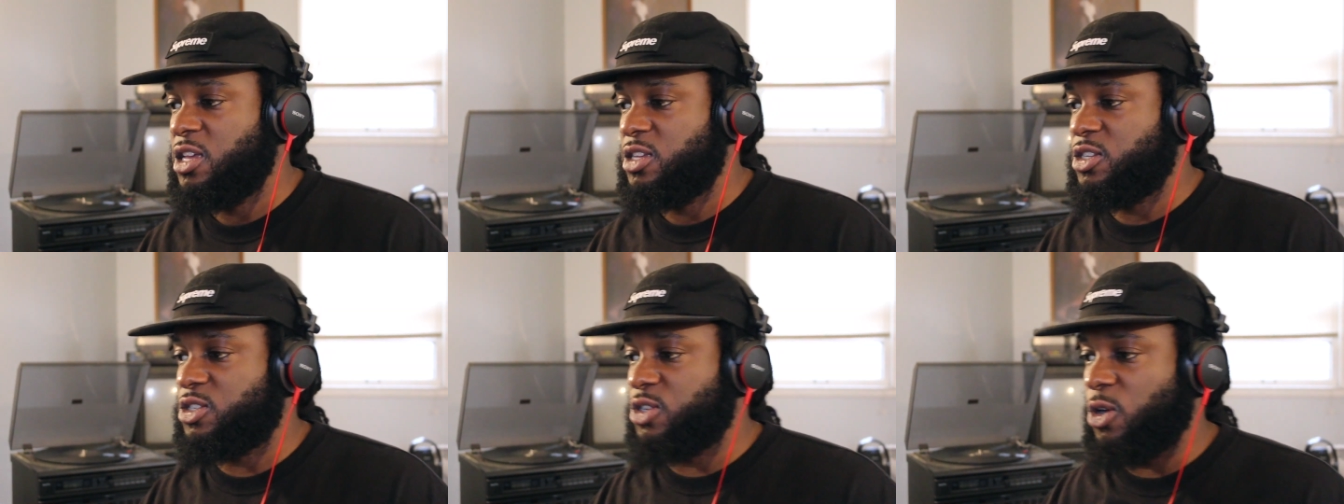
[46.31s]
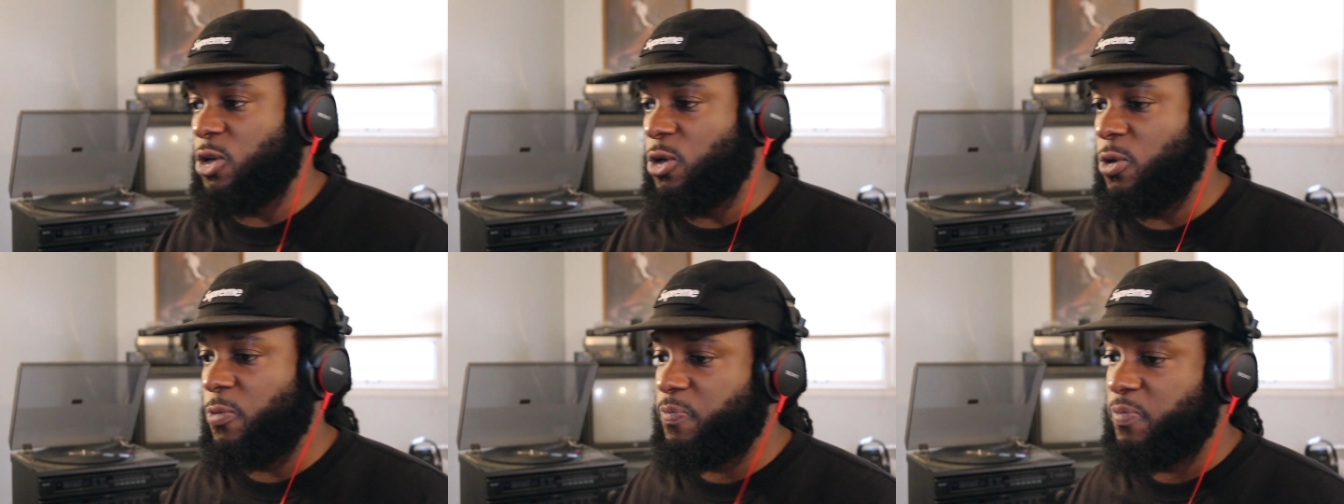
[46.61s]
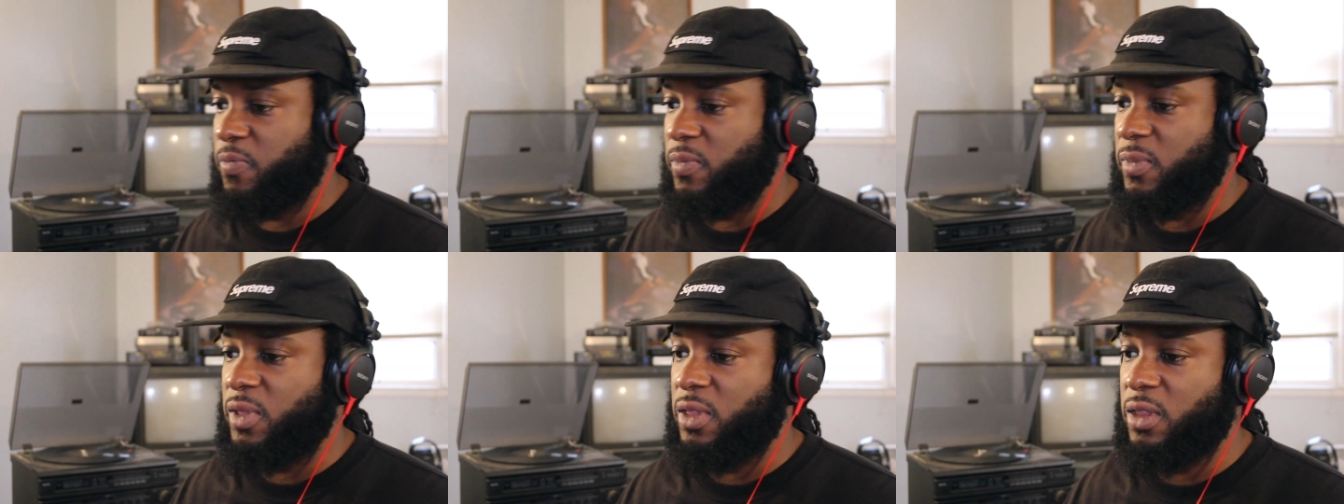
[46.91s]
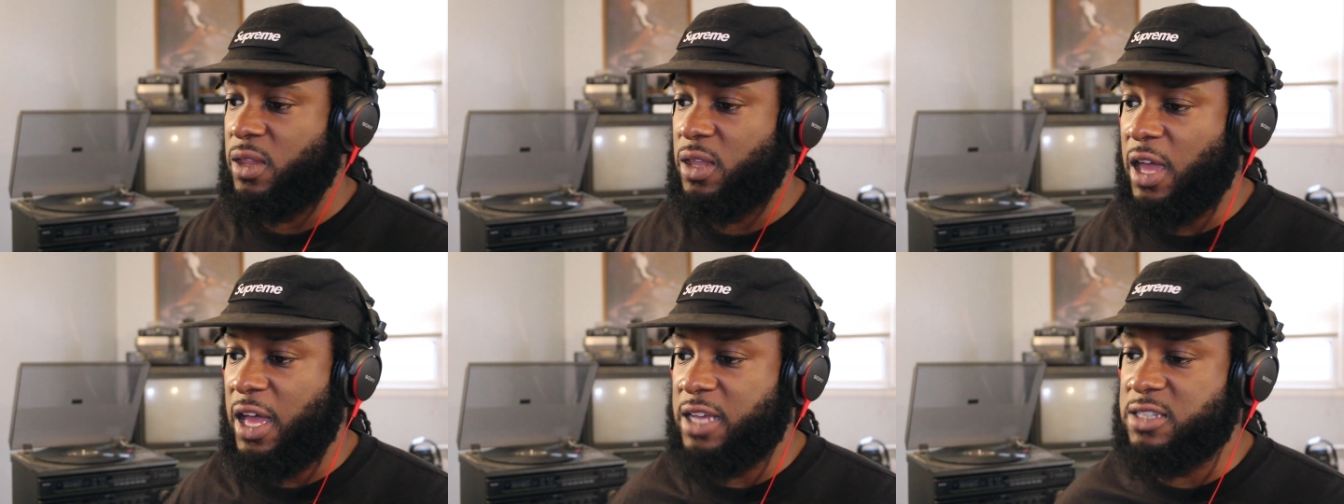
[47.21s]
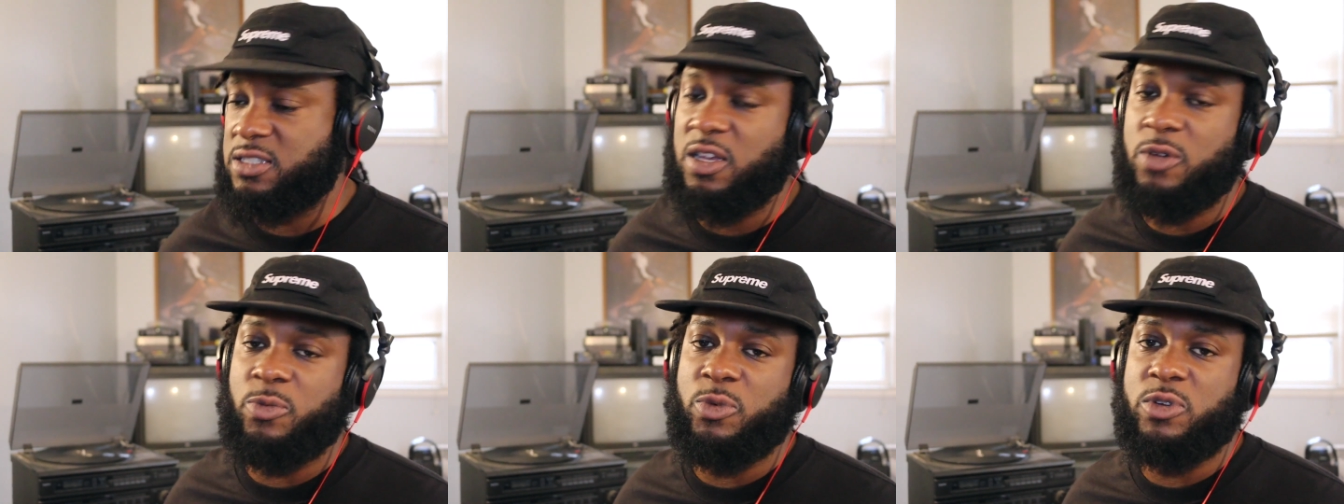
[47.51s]
So,
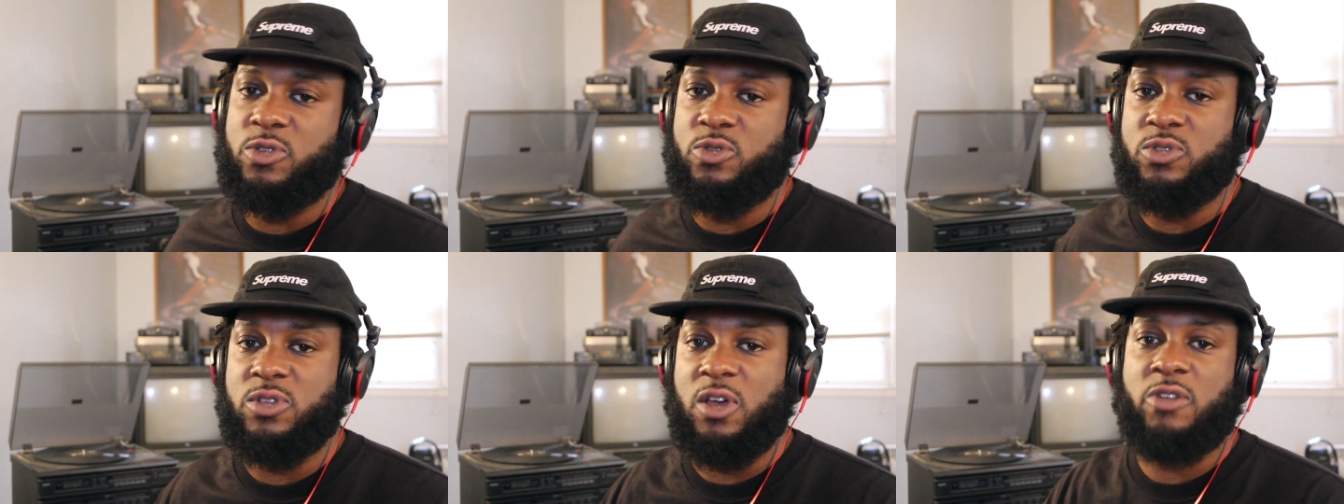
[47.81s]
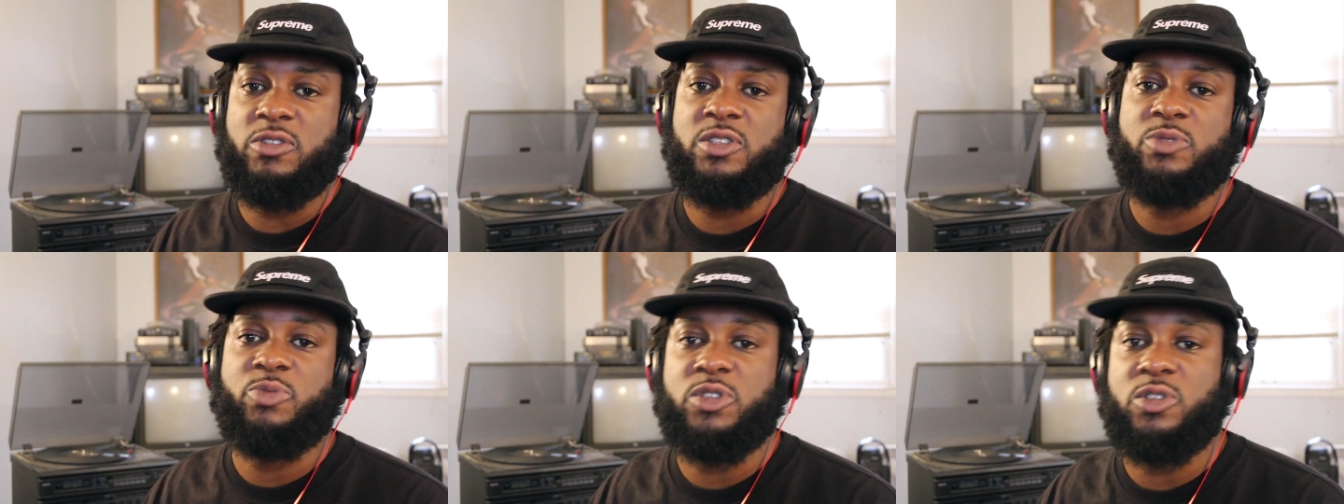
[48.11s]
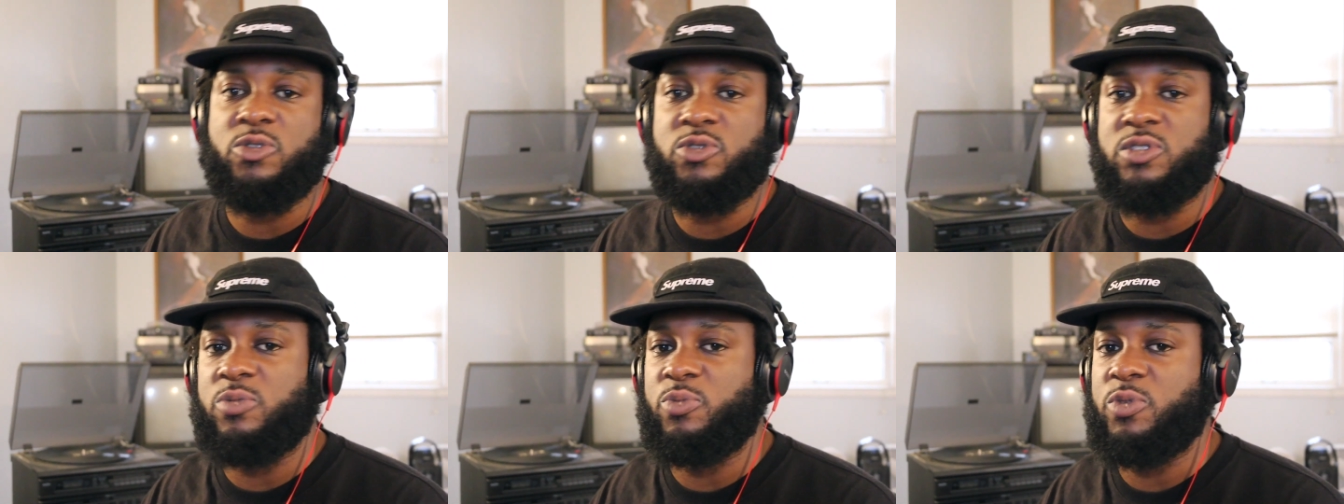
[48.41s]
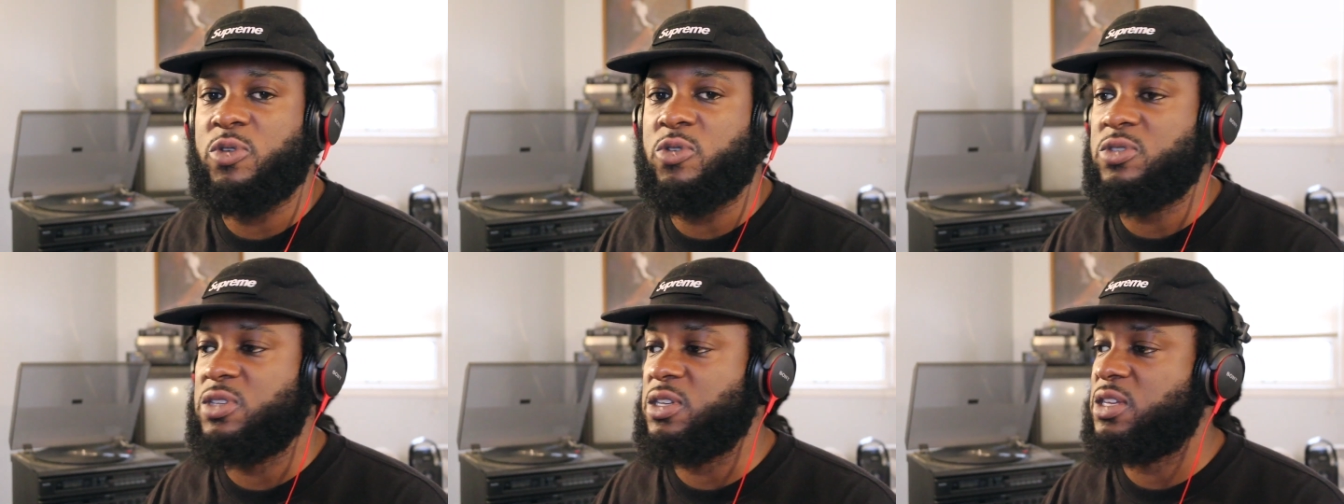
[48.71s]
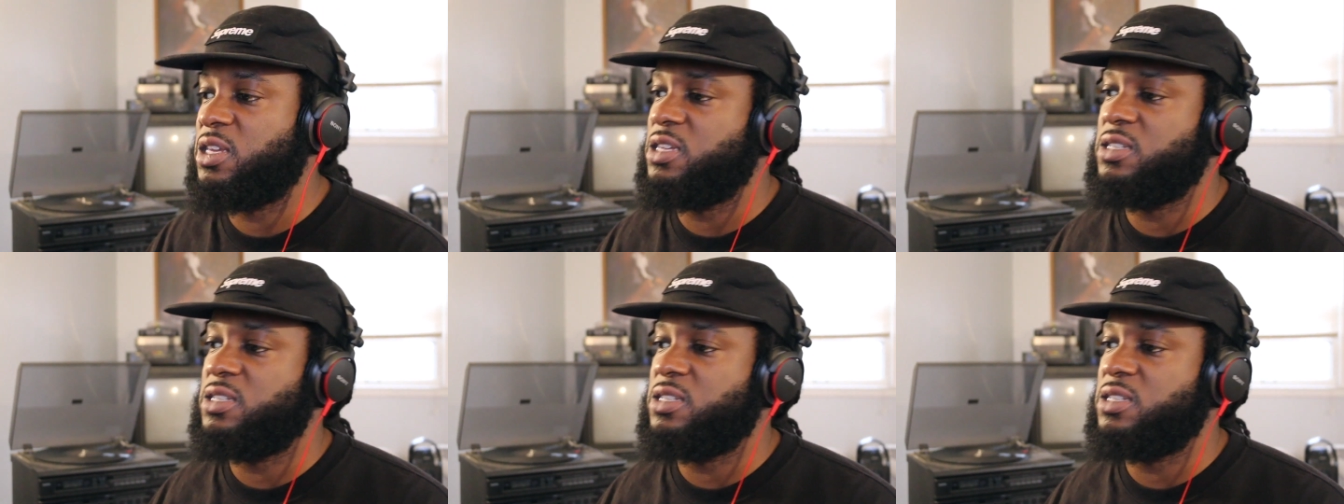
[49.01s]
as someone who's always producing music,